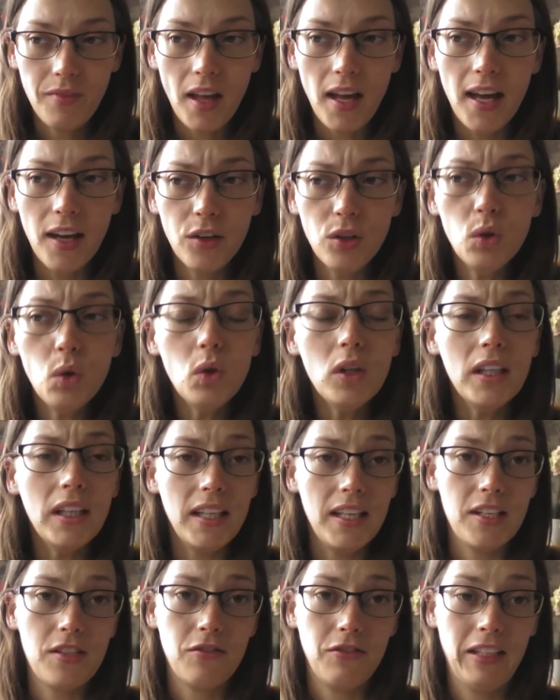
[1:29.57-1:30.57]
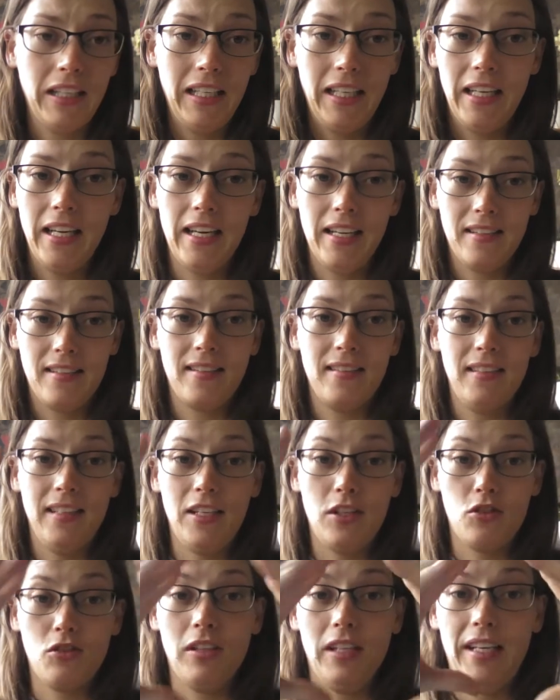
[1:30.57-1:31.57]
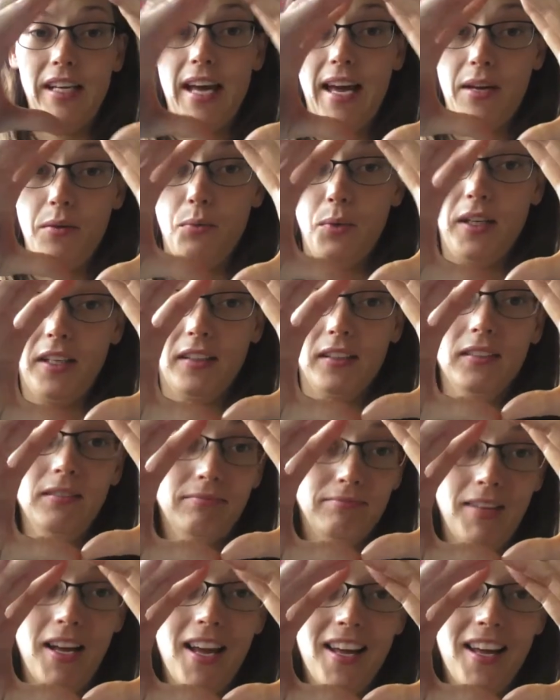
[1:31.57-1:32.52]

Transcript: And all it is really is literally a wheel,